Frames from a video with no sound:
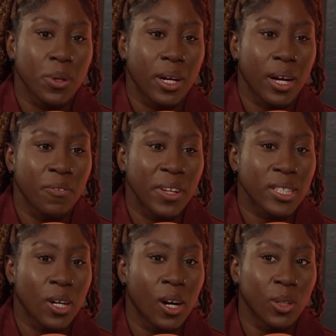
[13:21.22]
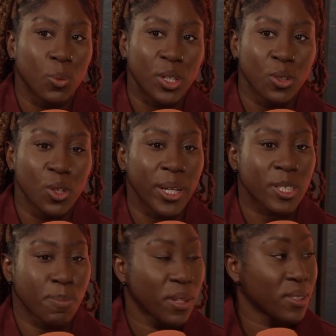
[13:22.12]
I think it's hard when you're not
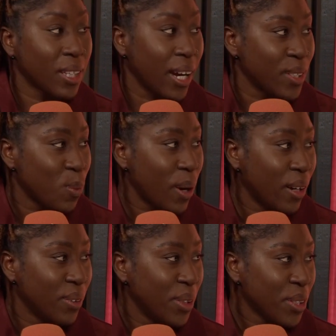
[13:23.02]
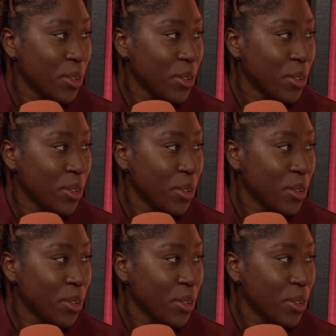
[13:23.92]
exposed to that as well,